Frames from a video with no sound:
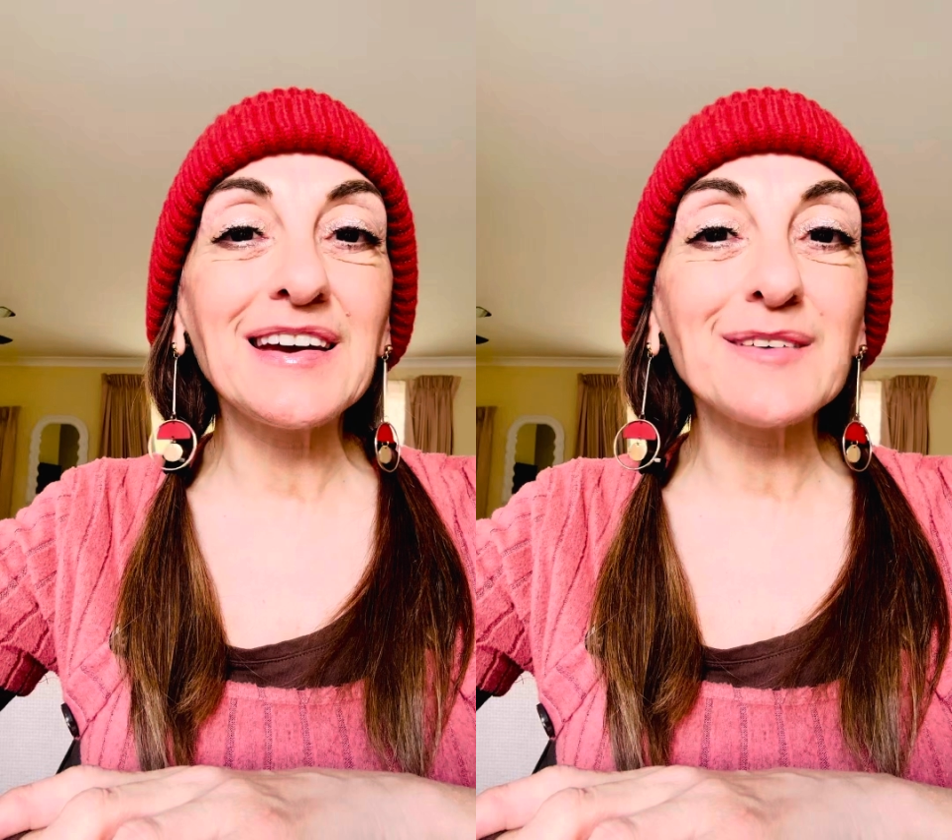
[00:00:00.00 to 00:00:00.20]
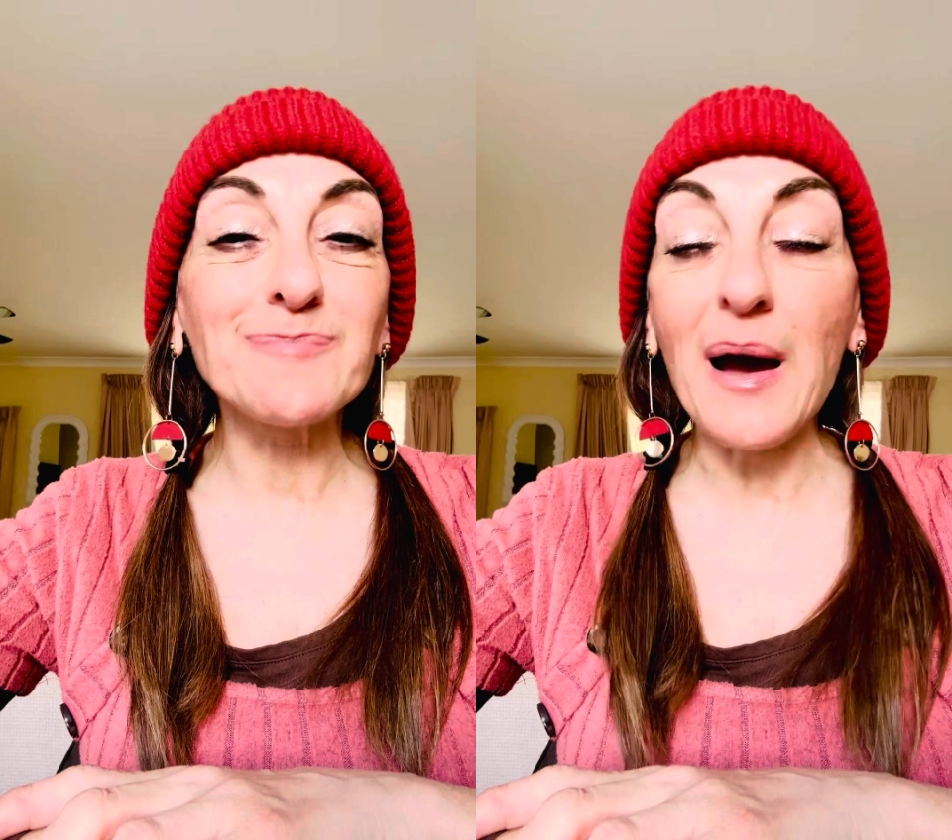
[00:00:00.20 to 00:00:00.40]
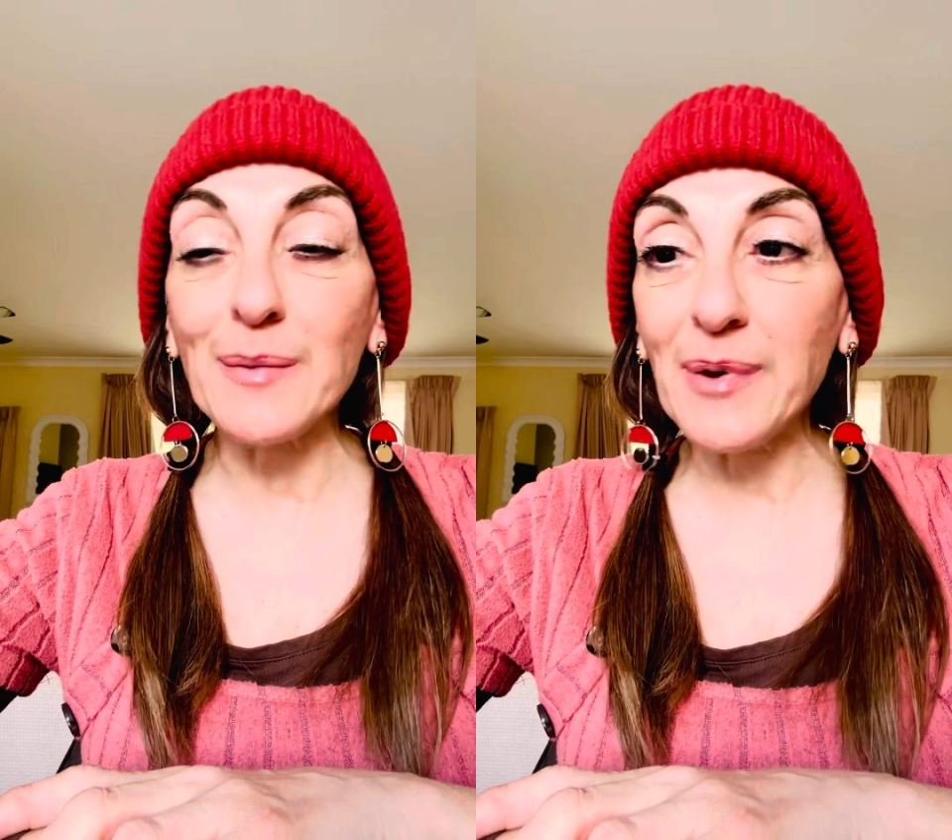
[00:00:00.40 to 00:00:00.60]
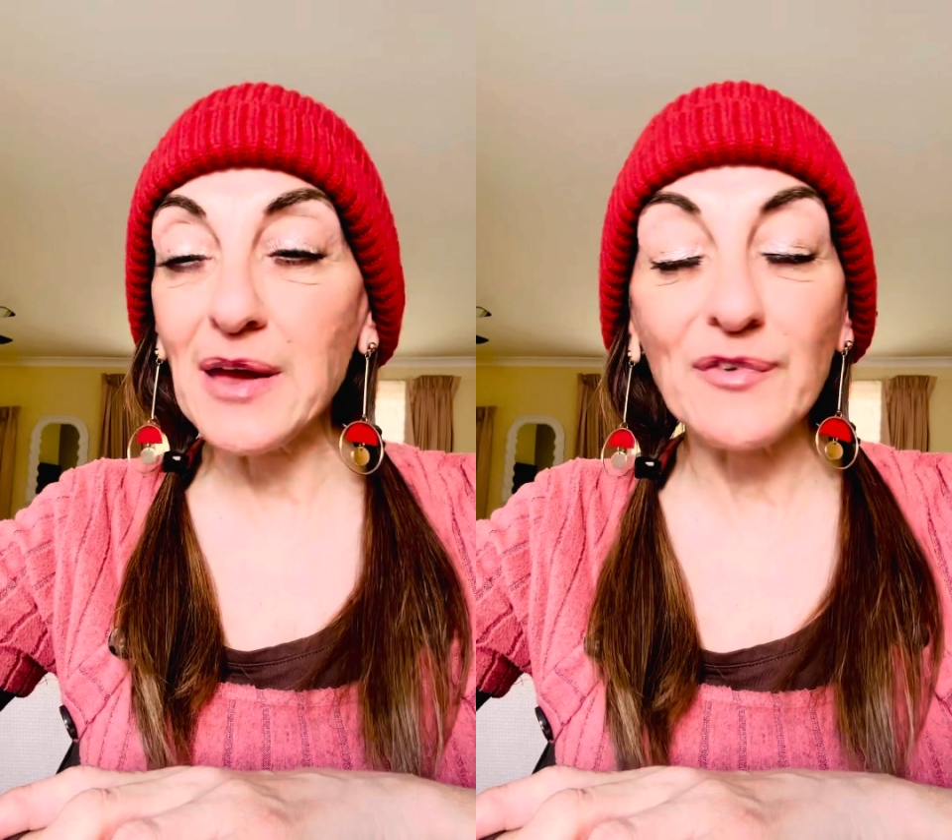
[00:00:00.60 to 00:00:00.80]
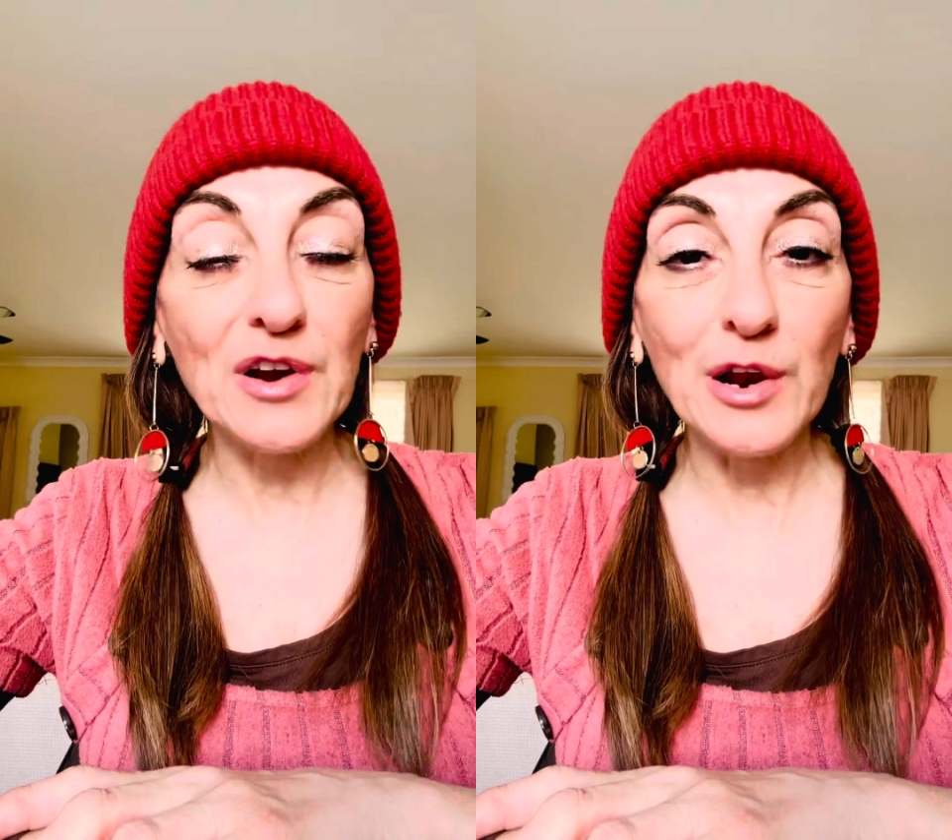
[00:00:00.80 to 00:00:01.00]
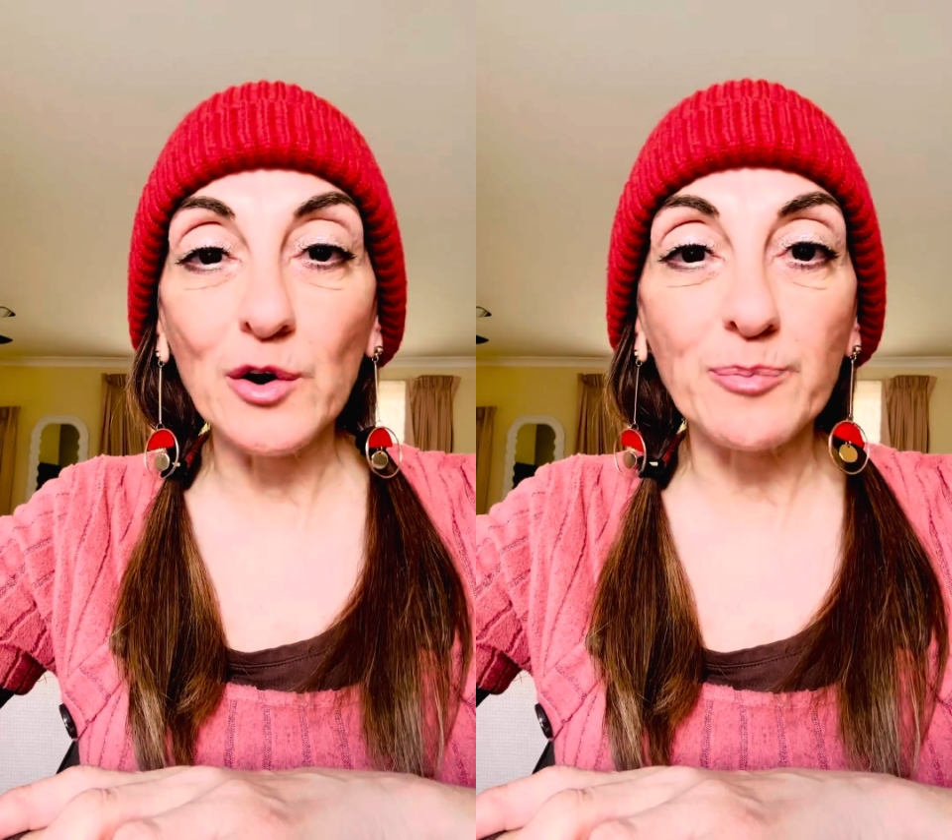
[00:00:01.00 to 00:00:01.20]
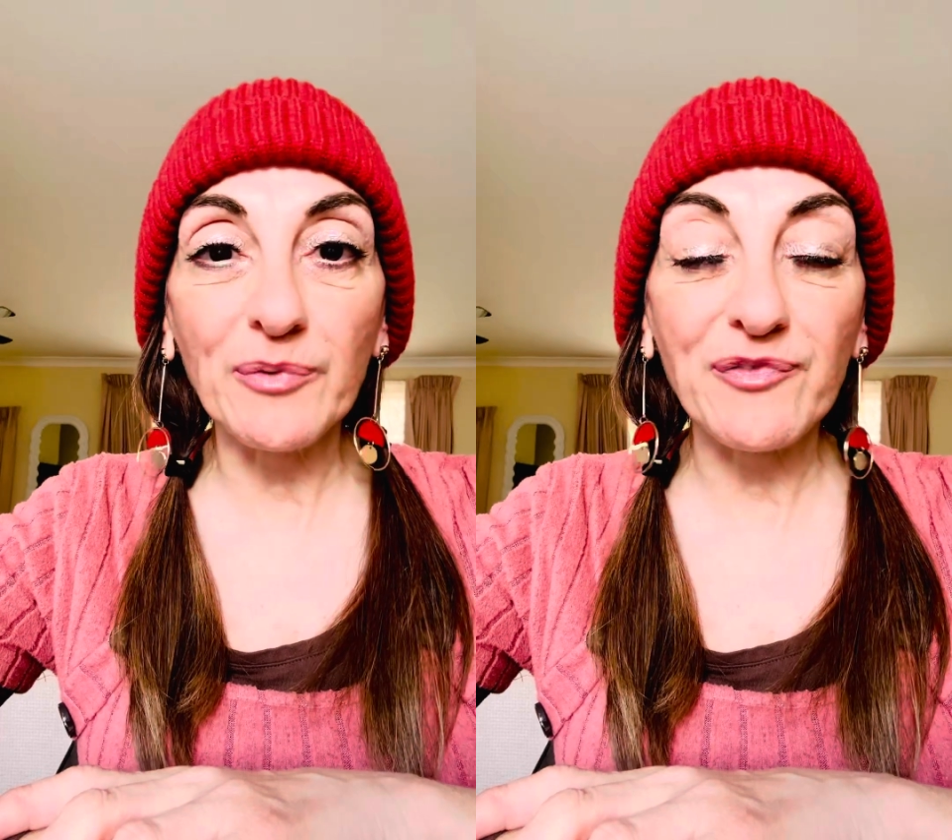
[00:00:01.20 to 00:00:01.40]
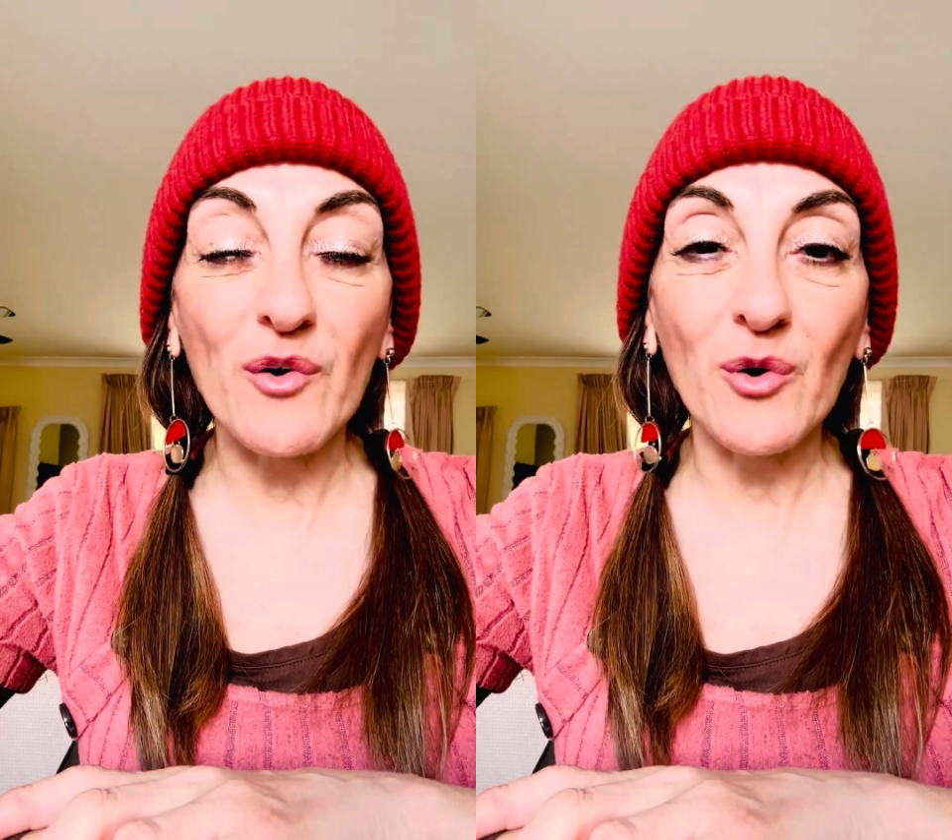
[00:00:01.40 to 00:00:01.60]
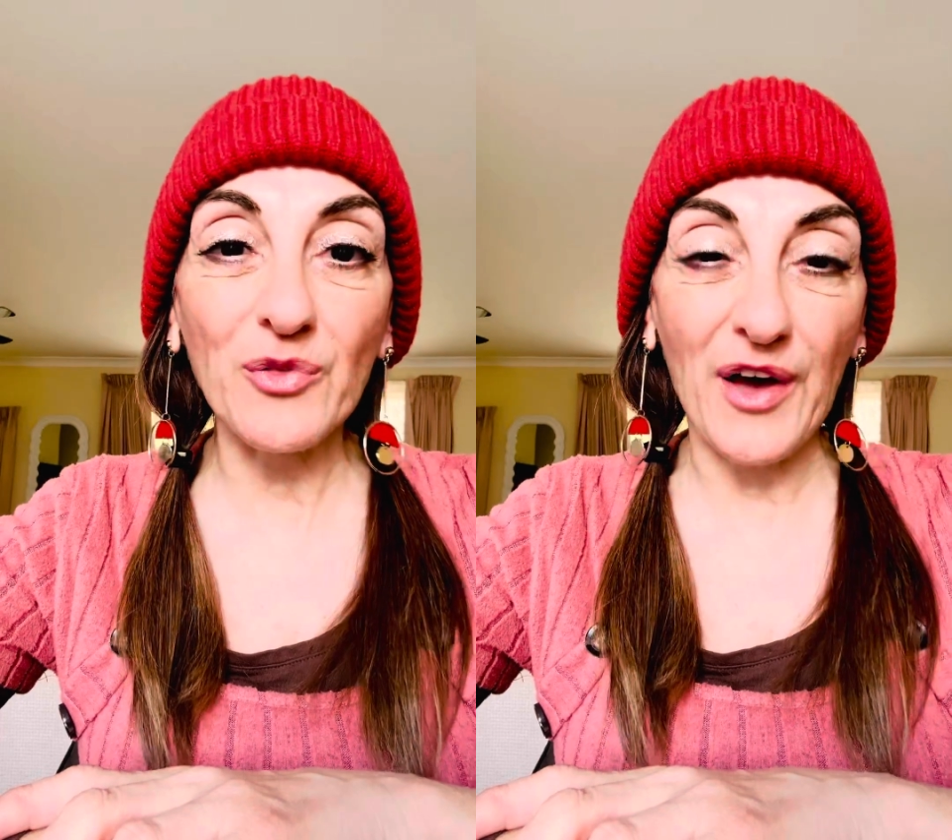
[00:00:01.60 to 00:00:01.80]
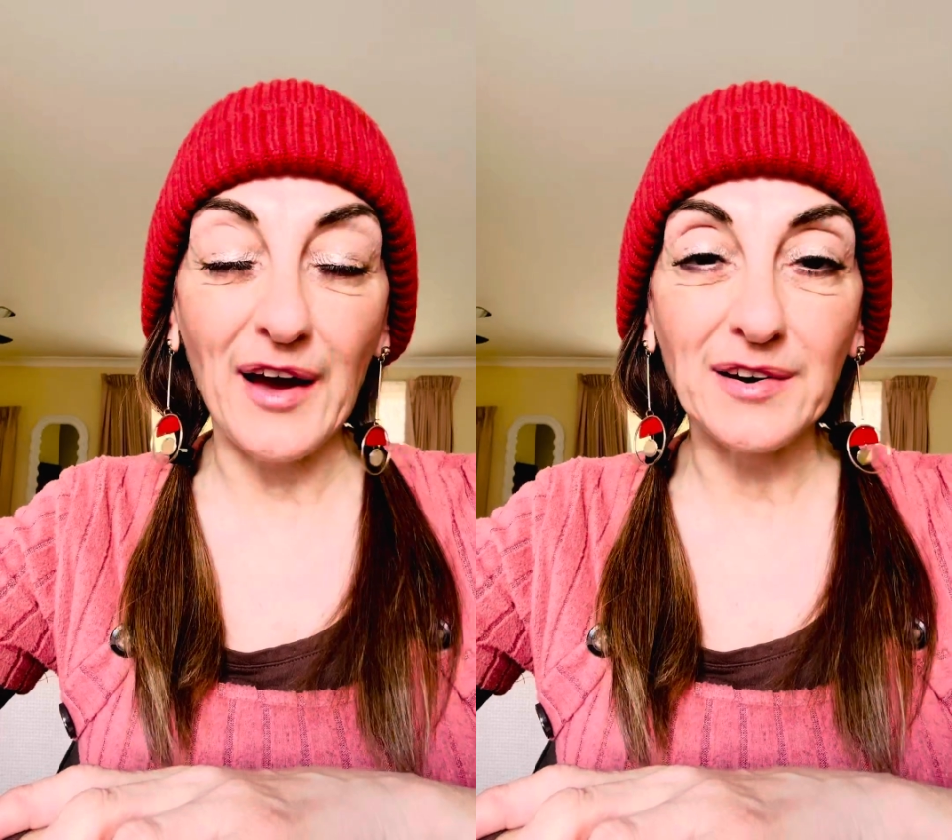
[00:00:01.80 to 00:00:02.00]
maybe even a little before
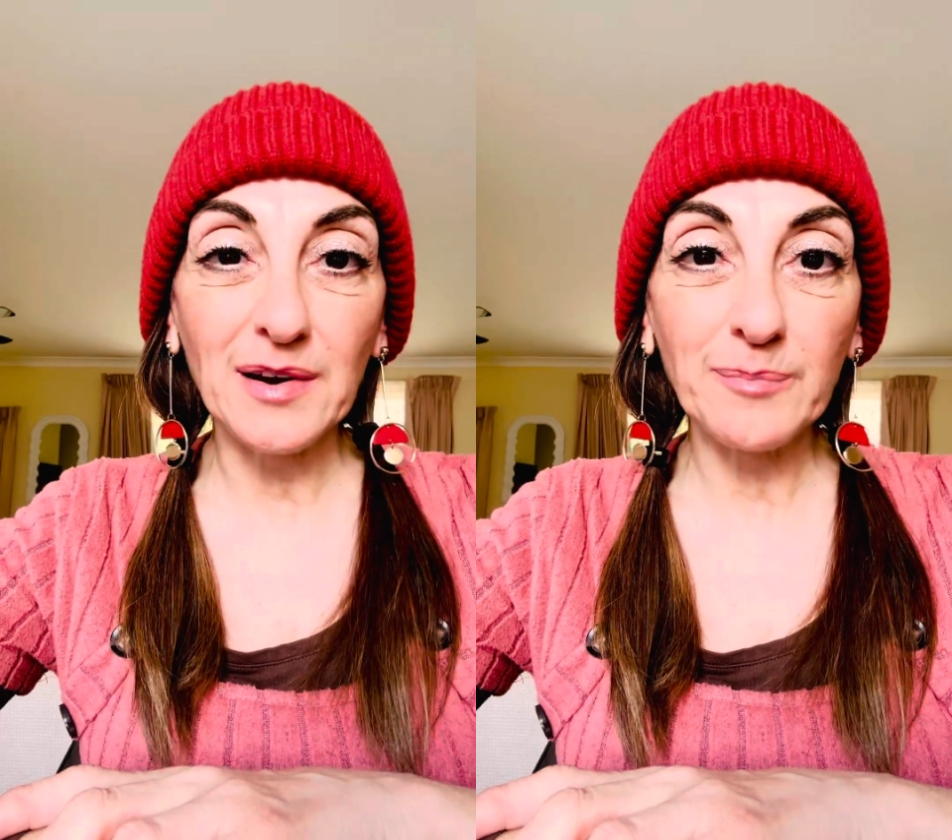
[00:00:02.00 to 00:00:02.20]
that,